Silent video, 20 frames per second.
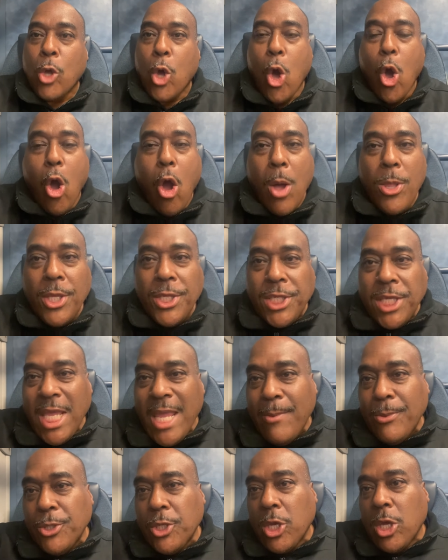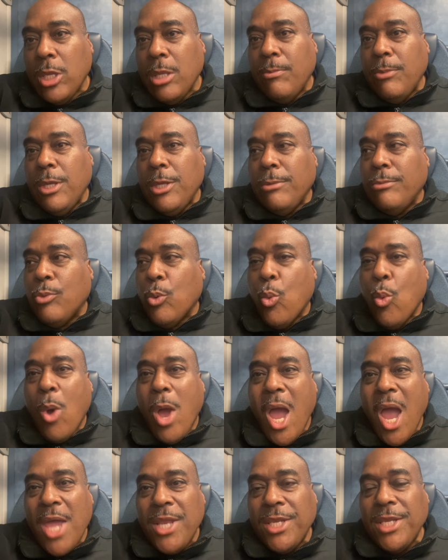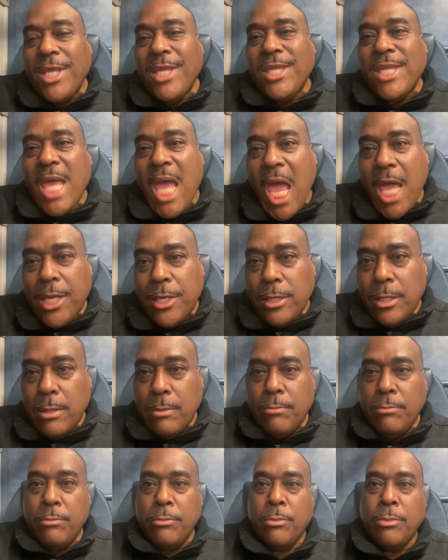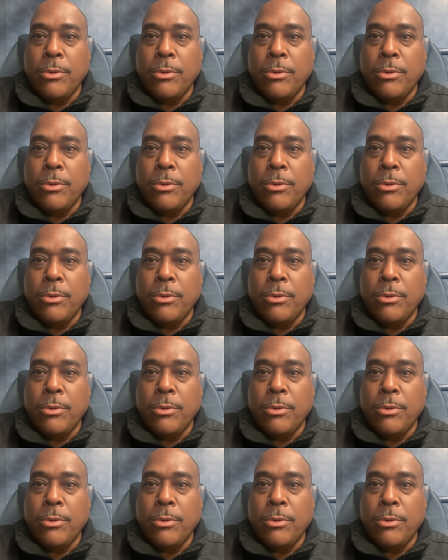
all the teams are going to be whining and dining them